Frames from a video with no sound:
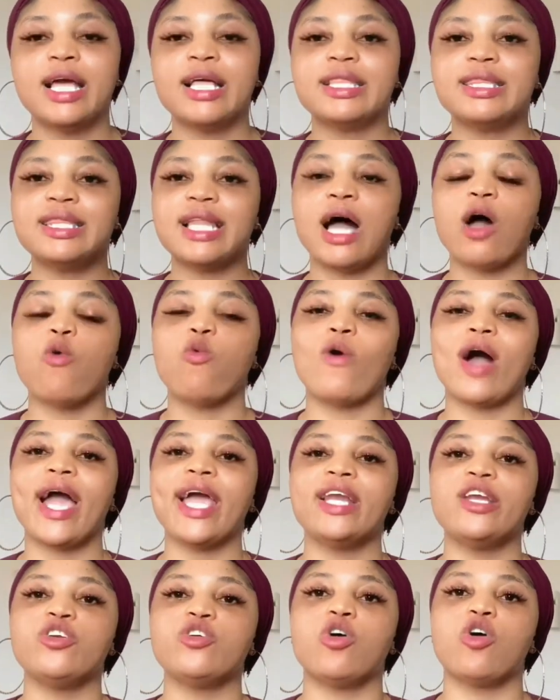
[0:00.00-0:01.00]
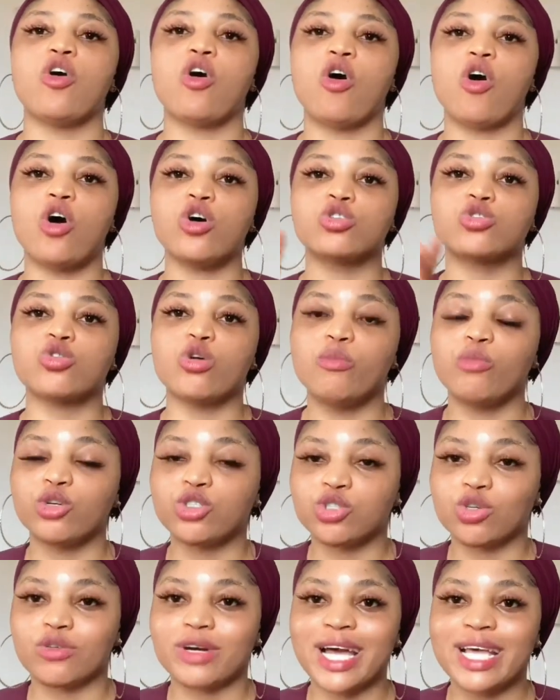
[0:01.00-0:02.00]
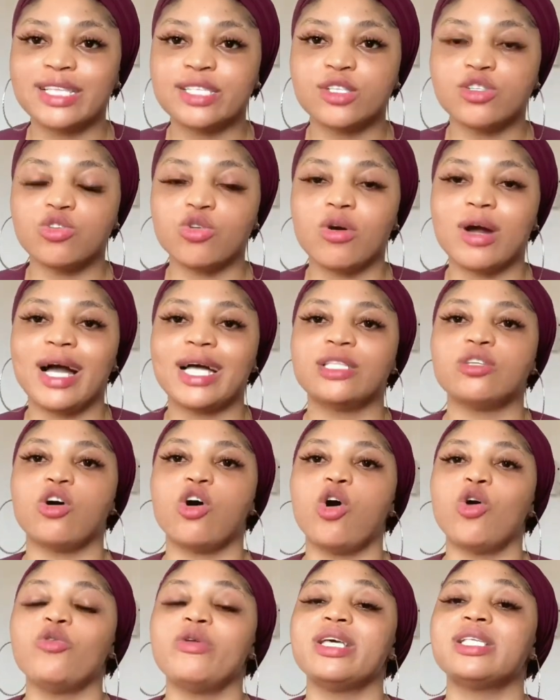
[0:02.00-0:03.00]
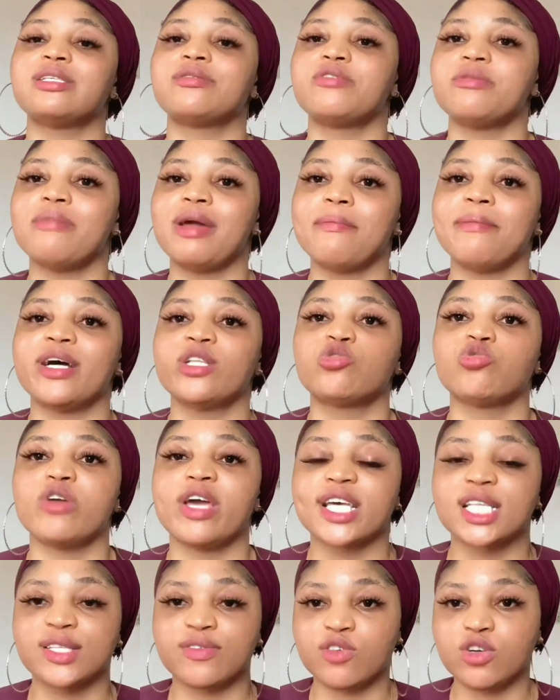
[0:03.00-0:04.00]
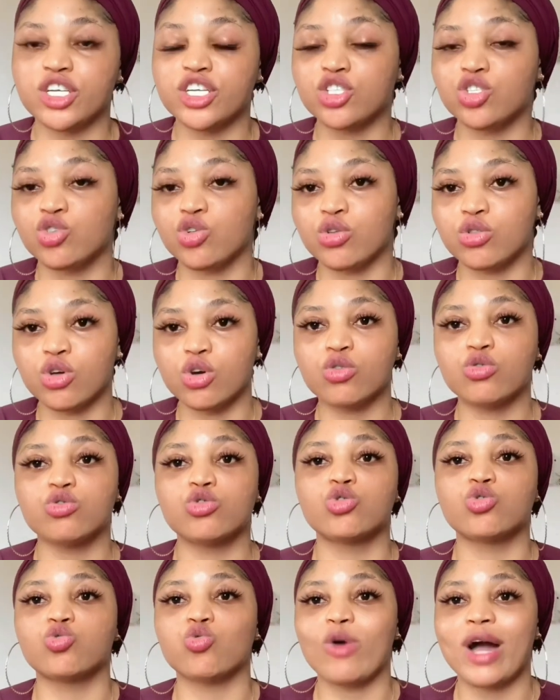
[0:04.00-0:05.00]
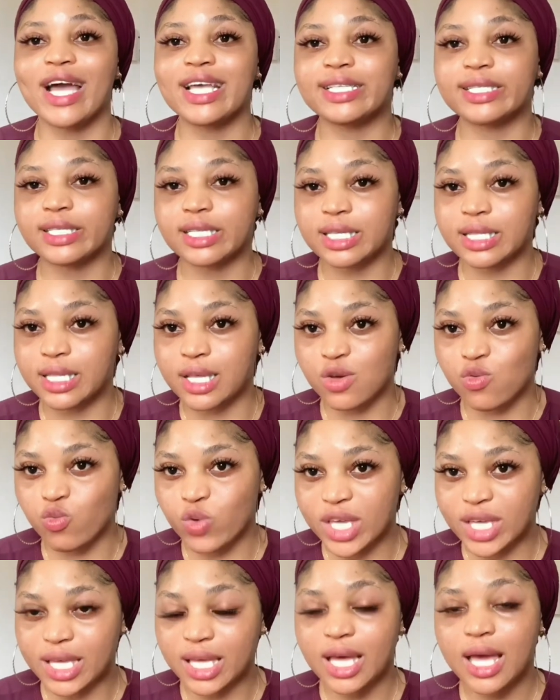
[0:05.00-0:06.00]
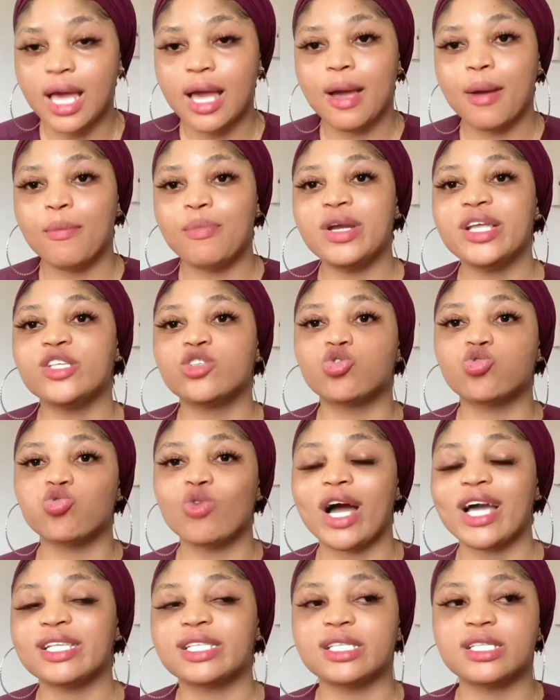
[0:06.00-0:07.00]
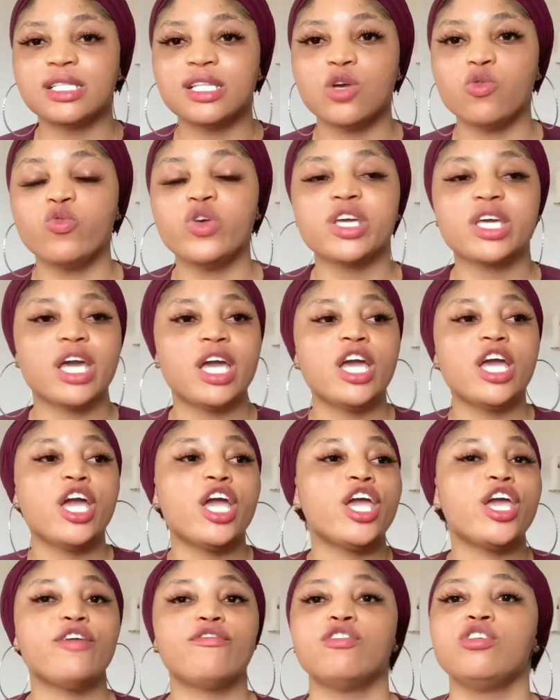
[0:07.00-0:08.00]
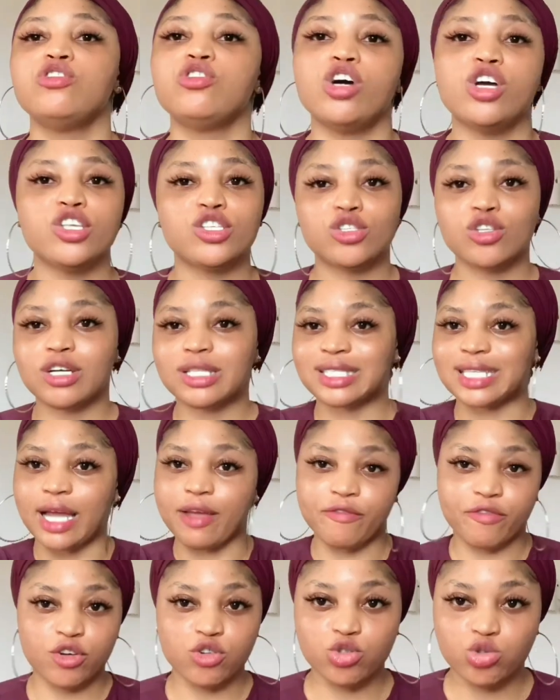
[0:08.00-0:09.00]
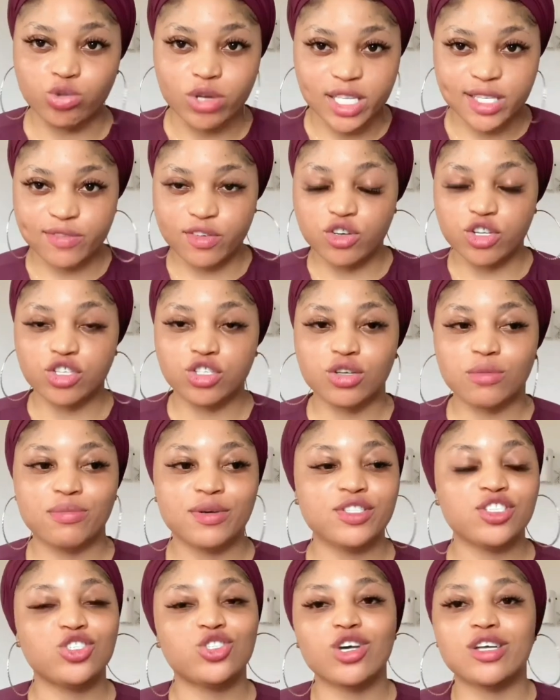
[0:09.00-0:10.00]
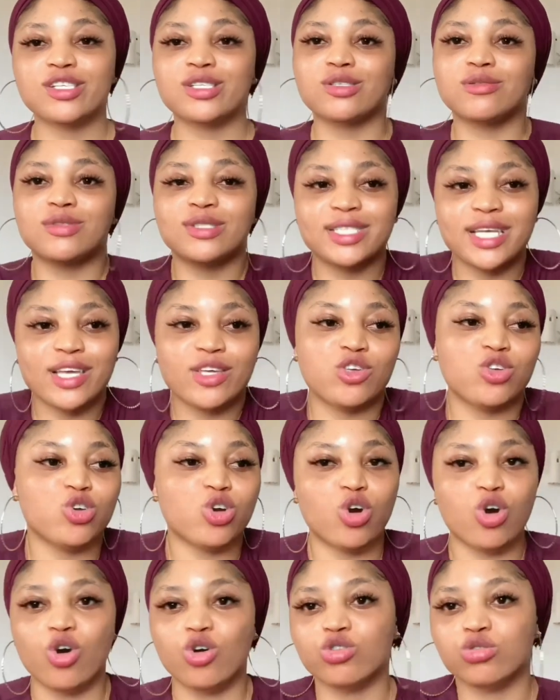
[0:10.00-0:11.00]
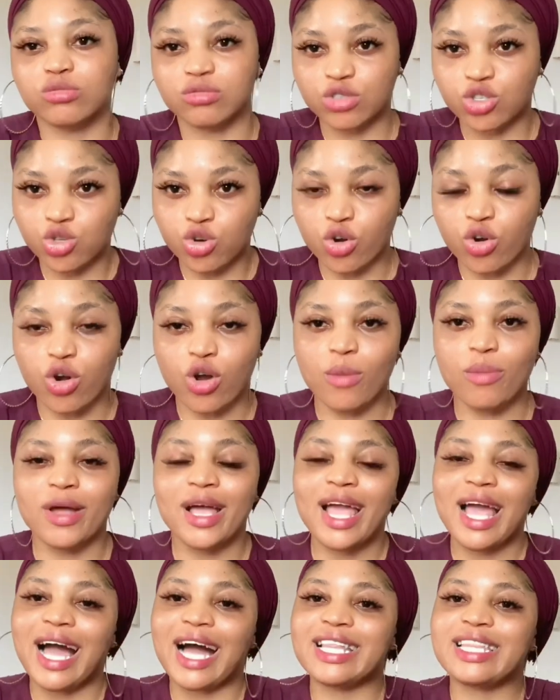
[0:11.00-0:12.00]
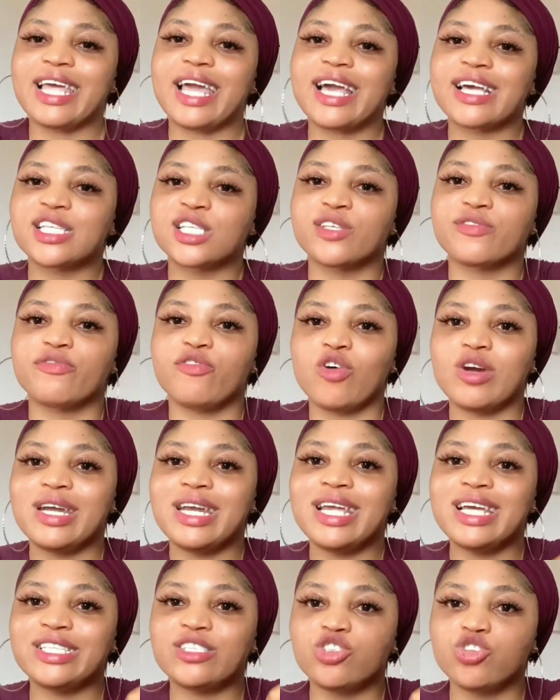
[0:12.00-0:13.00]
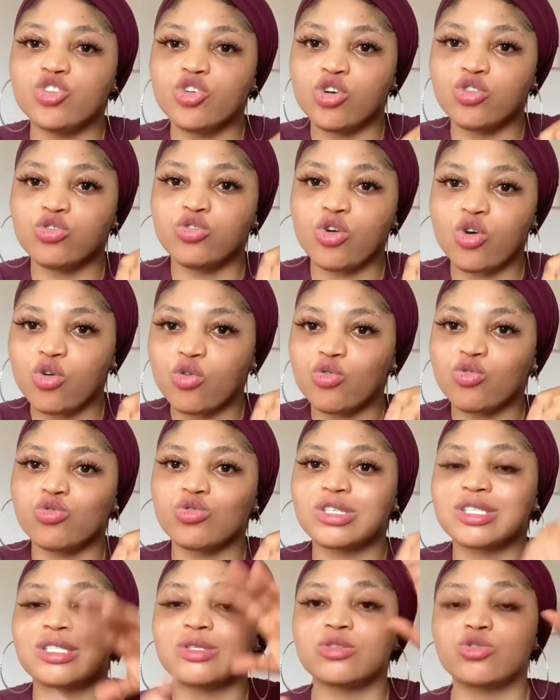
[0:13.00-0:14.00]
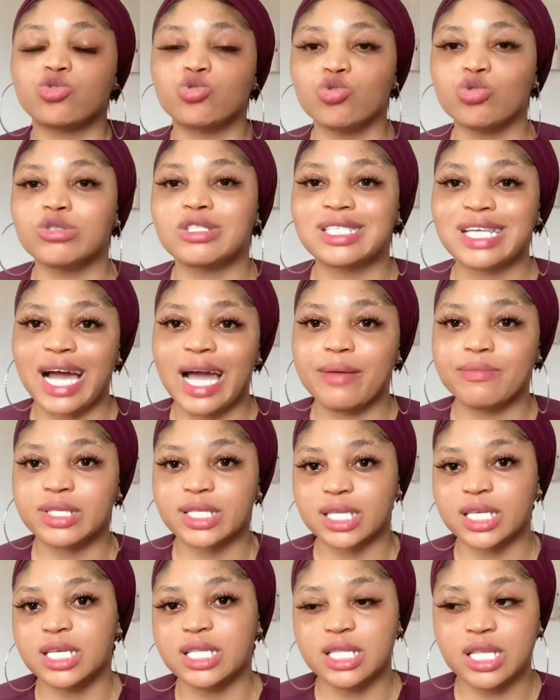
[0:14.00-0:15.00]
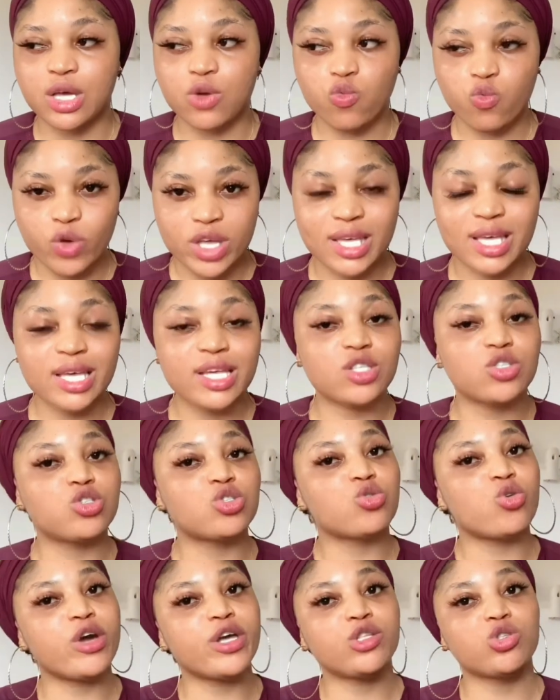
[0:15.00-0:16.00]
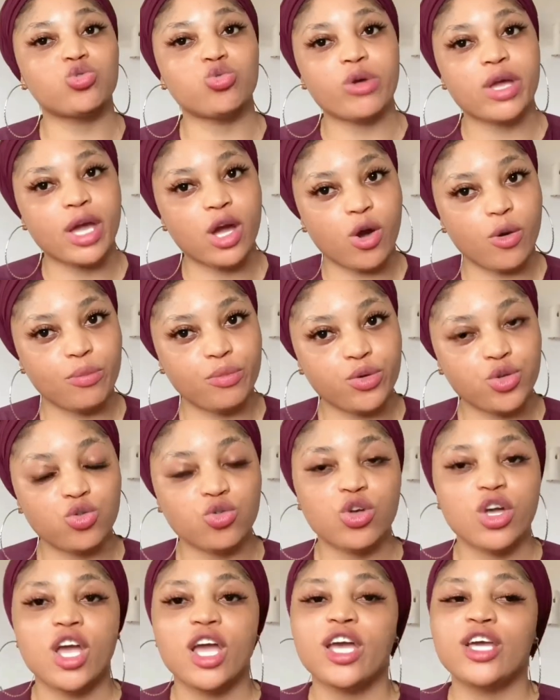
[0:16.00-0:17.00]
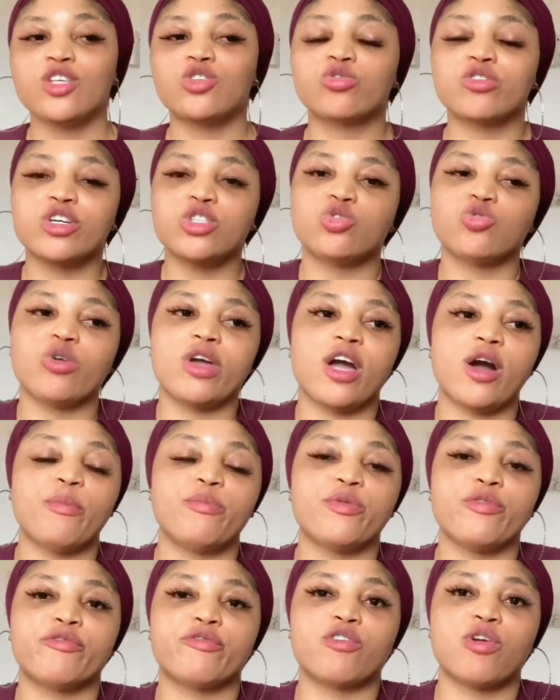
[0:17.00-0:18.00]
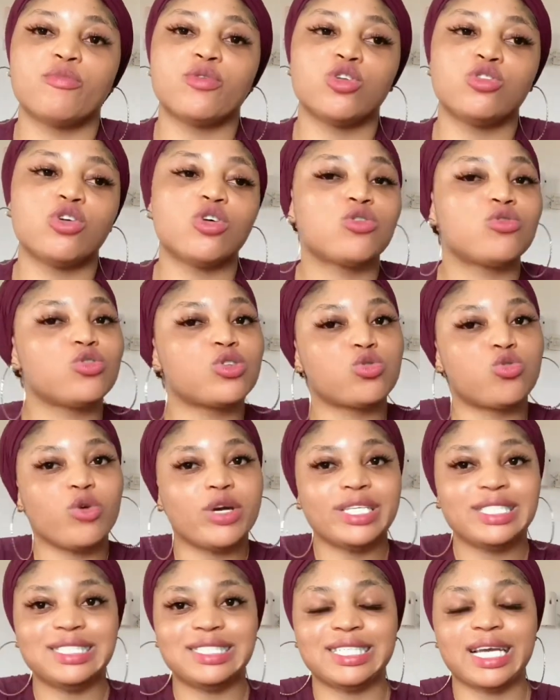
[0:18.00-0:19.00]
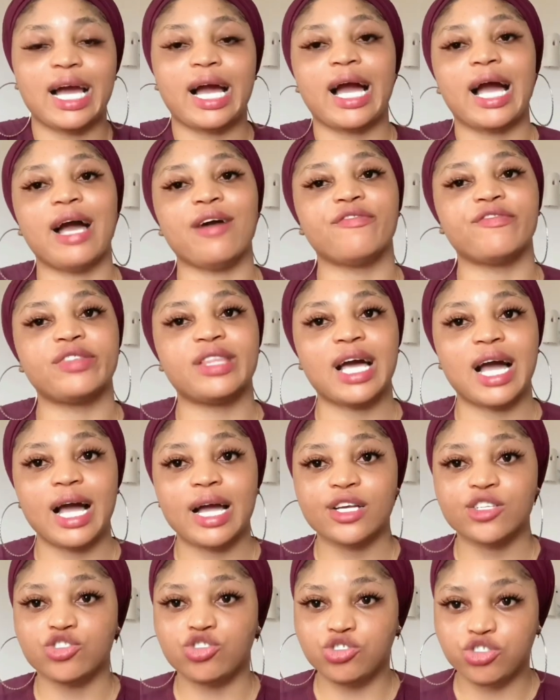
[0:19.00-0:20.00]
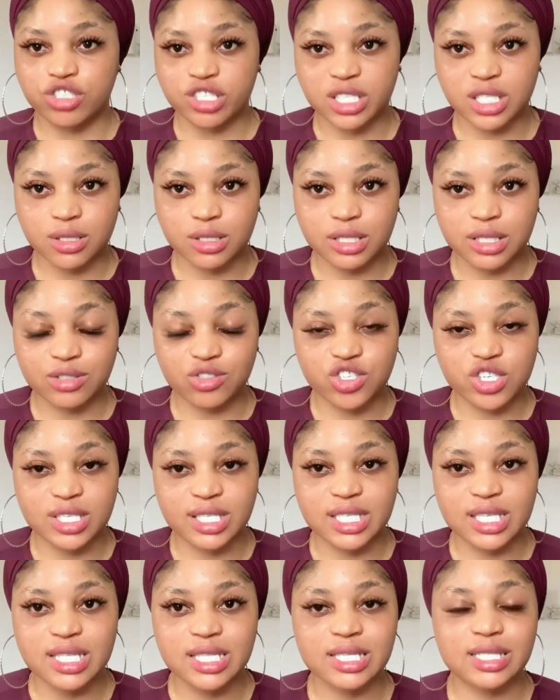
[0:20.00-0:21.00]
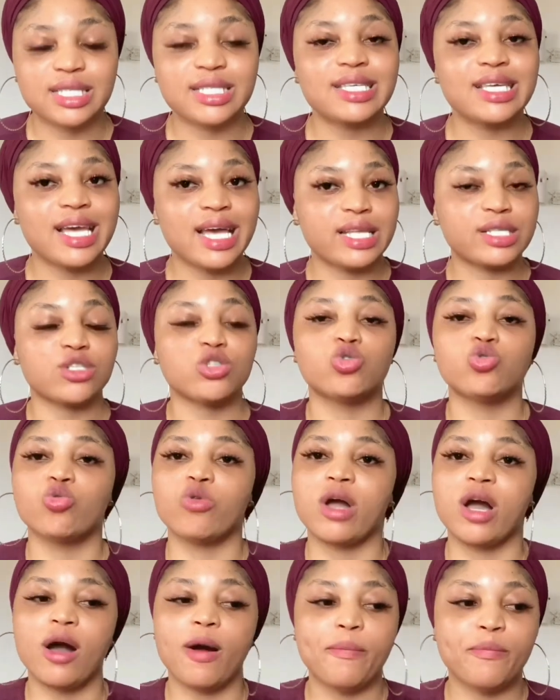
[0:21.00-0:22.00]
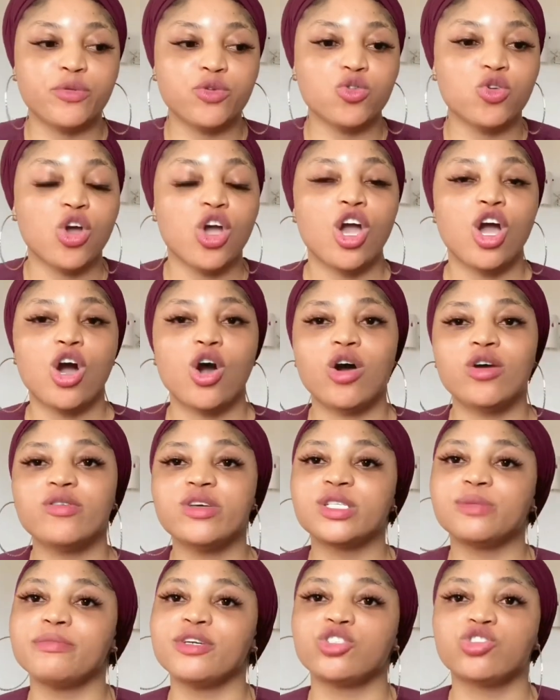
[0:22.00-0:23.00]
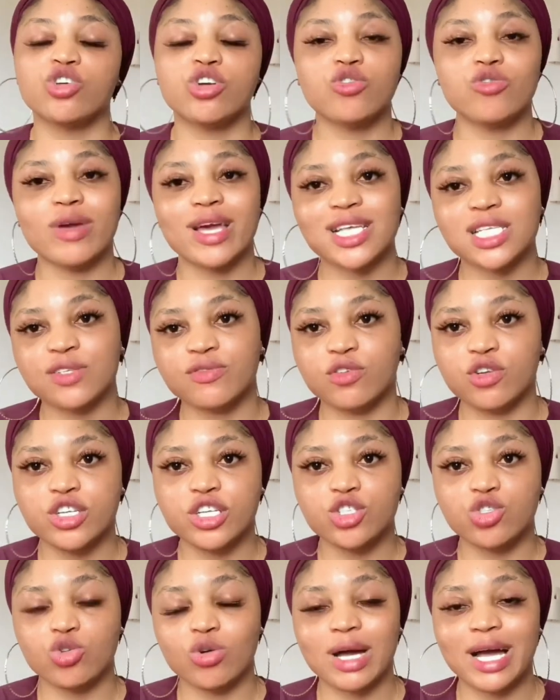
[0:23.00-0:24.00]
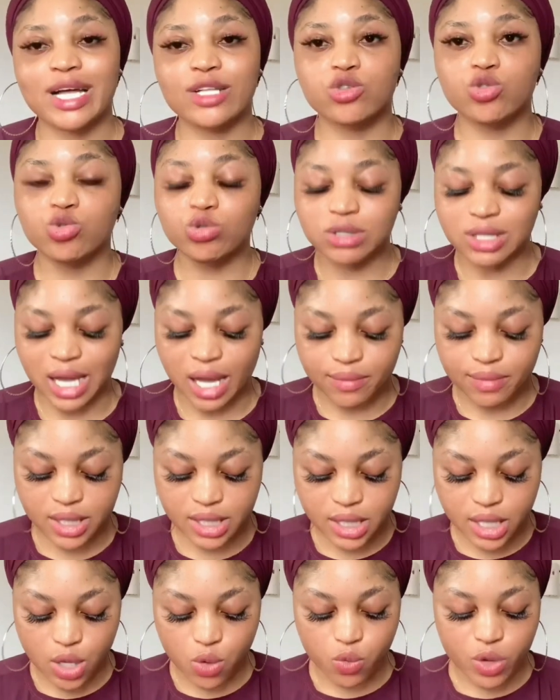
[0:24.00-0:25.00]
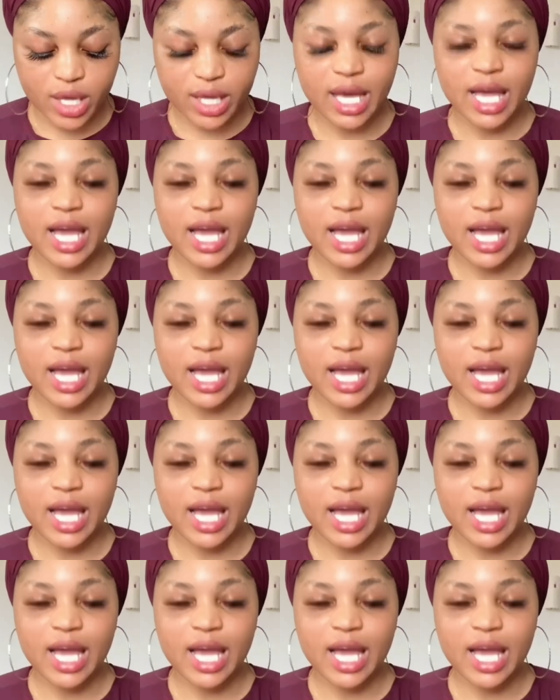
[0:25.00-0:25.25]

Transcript: Now, while you're also moisturizing your hand, always remember to exfoliate your knuckles twice in a week. Please, twice in a week. Even though it's not time for you to exfoliate your body, just take your scrub and exfoliate your knuckles 2 times in a week. It is going to help you. It's going to help you from your knuckles going dark after treating it. Yes, it will help you. Always make sure you exfoliate your hand 2 times in a week.